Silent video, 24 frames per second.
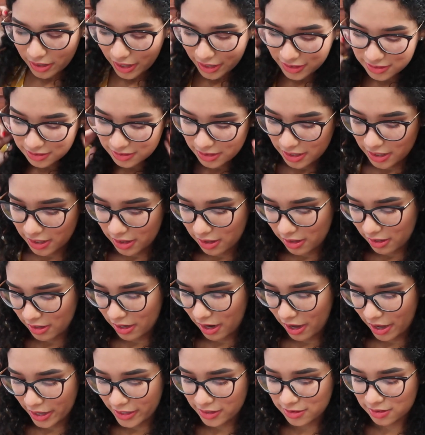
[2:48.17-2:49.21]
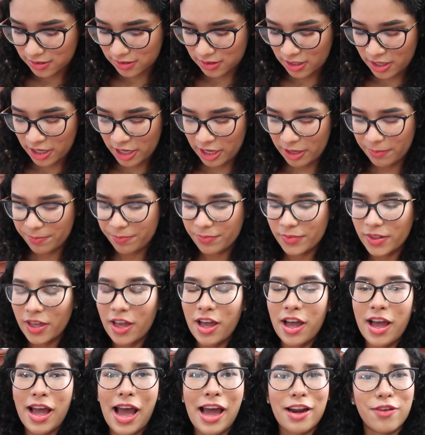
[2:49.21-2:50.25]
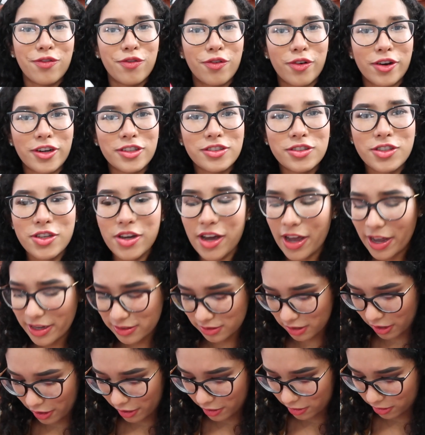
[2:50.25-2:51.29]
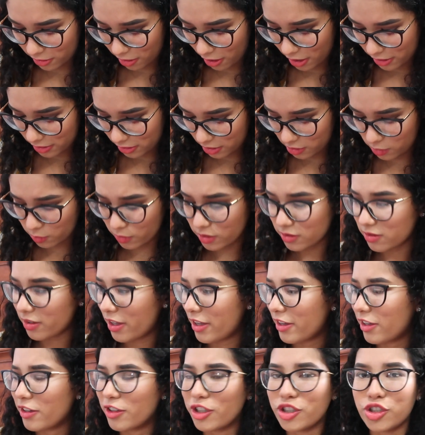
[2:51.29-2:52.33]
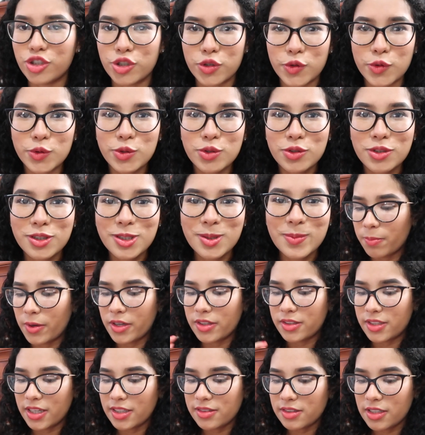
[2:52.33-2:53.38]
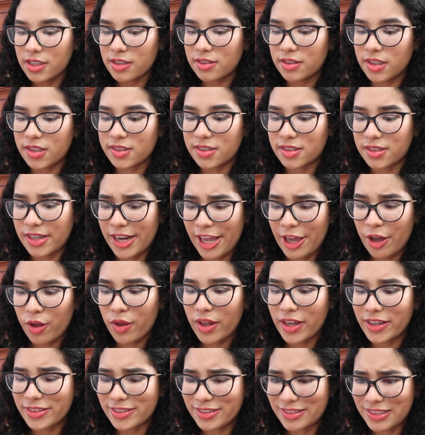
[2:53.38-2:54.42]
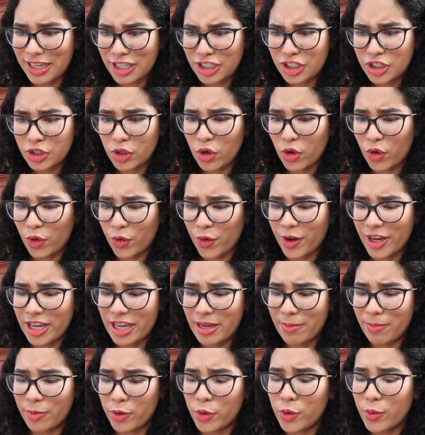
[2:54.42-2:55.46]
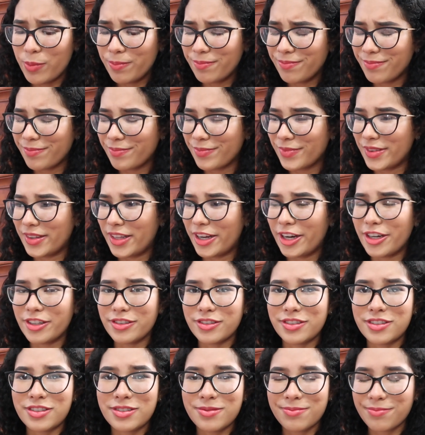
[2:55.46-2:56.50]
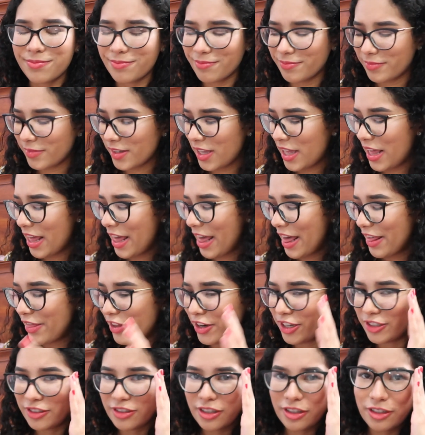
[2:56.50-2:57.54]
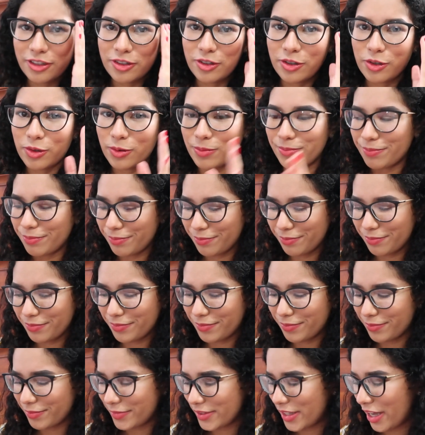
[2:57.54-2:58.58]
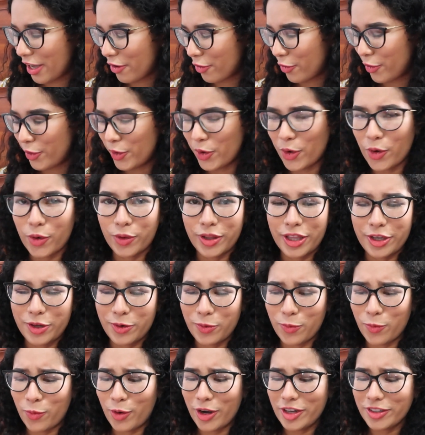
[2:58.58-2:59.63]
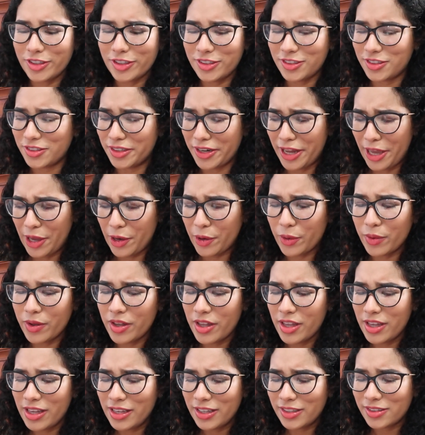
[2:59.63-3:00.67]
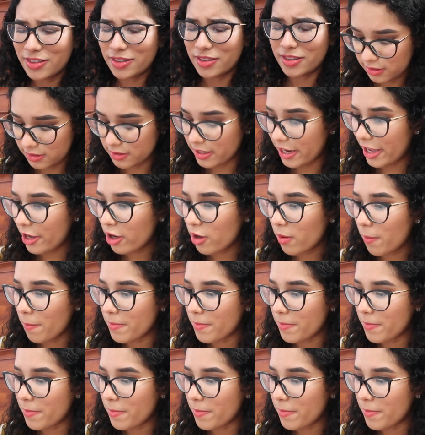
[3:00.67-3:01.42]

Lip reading: next thing that I see, at first, you guys, I thought this was a juice, but this is the snail essential cream. Oh, there's a little, I don't know, what snail? Snail